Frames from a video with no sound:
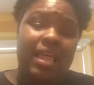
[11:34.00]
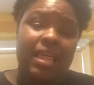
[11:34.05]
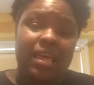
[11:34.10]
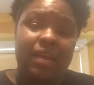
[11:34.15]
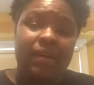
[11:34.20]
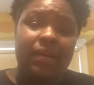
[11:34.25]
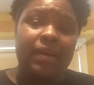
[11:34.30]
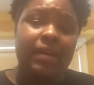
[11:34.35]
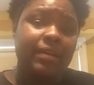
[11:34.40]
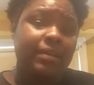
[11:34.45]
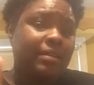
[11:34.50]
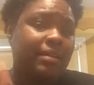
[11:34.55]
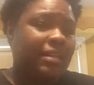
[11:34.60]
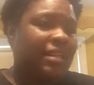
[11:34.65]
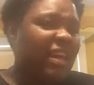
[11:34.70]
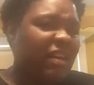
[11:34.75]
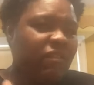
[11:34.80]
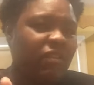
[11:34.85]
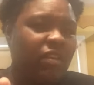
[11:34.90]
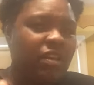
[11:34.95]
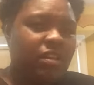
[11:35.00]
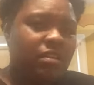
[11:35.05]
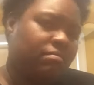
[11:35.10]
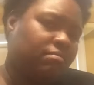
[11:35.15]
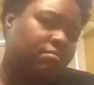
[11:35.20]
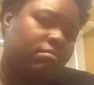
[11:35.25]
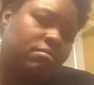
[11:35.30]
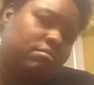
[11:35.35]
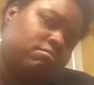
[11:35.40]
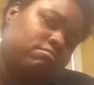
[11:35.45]
I love it in
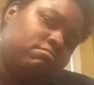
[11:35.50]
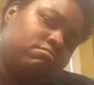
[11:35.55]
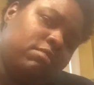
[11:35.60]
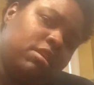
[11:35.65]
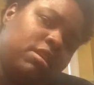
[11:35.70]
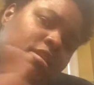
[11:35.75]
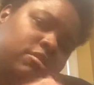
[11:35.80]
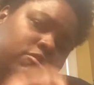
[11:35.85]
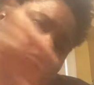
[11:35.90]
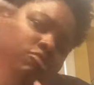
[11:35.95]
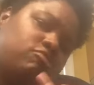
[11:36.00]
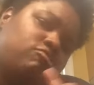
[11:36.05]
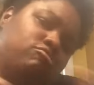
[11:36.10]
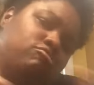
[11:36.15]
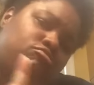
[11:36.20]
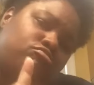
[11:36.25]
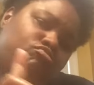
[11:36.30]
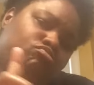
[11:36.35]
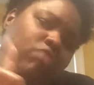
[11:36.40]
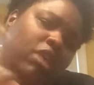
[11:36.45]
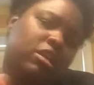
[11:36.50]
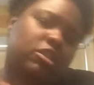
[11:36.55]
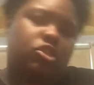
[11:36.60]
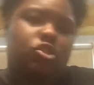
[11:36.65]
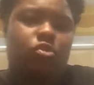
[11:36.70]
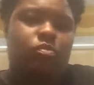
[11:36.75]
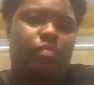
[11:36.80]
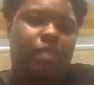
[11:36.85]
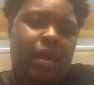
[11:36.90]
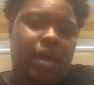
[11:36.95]
minutes. Not
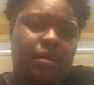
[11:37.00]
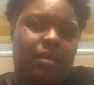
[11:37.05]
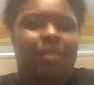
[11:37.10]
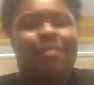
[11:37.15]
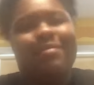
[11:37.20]
so bad.